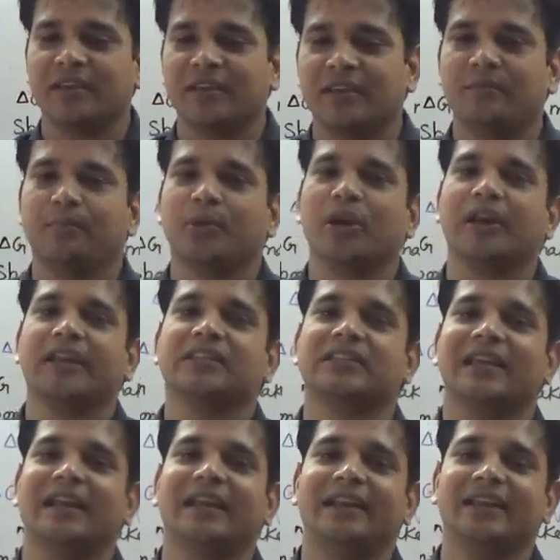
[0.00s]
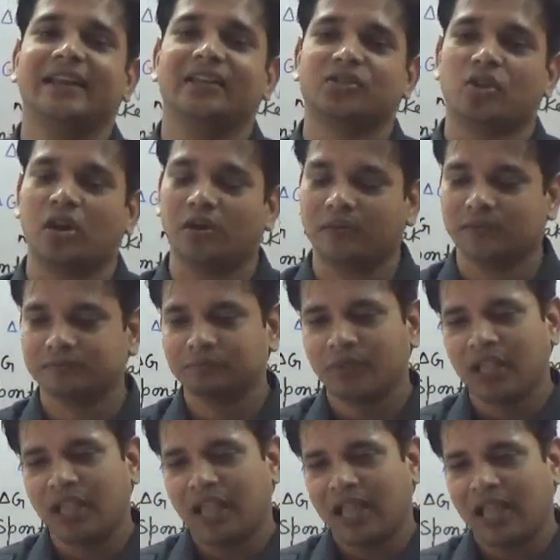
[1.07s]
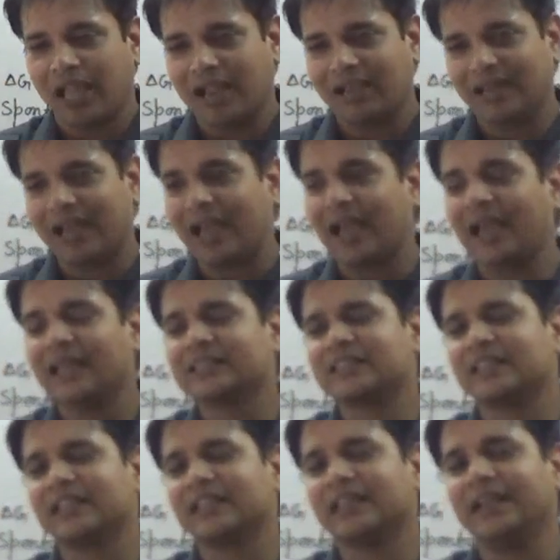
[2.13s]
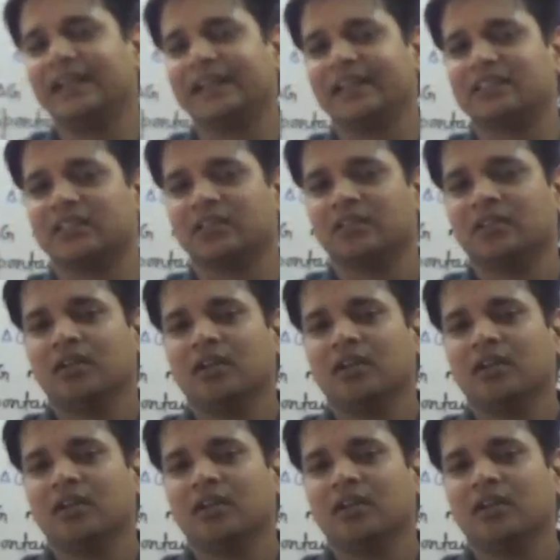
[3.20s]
impurities get dissolved. And as it is